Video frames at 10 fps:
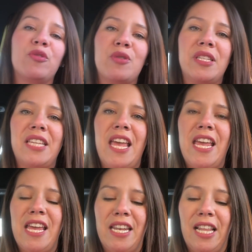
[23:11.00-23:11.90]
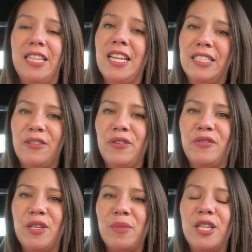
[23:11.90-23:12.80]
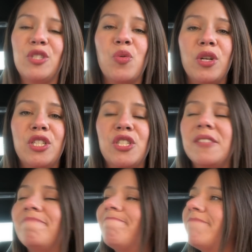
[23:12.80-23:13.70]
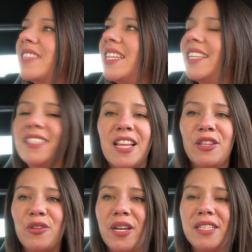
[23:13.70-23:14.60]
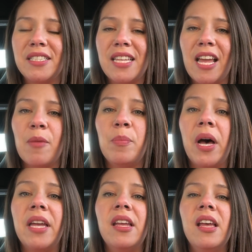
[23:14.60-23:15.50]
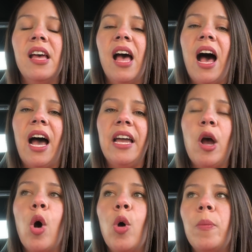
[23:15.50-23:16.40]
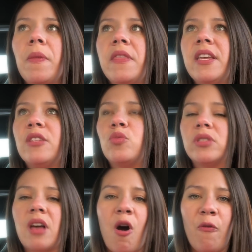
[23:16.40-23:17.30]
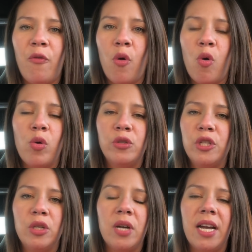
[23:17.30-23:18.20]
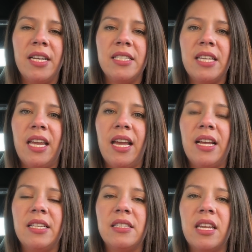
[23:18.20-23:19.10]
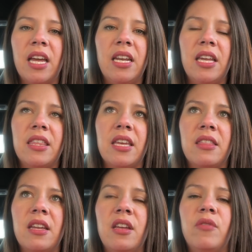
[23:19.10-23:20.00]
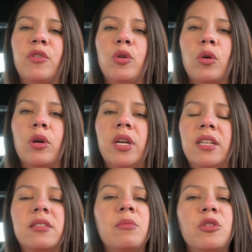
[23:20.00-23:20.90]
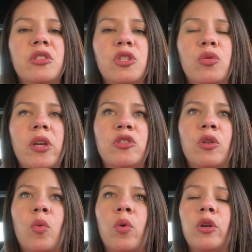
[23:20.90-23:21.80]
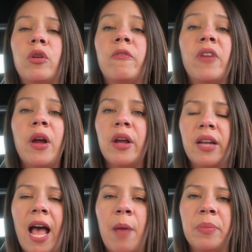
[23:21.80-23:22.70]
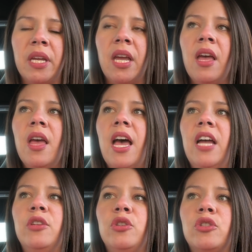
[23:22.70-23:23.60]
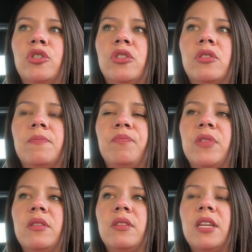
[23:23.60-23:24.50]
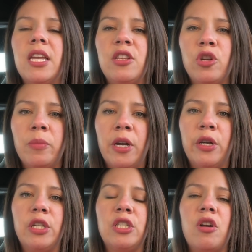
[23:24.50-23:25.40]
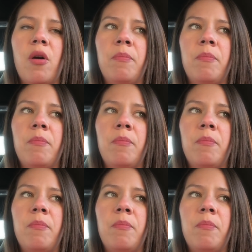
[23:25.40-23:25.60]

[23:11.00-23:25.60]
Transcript: do this in less than 15 minutes, which is not the greatest thing, but I hope this was helpful to you guys. And again, I think that if you're in a similar situation where you're very unhappy and you're just in your marriage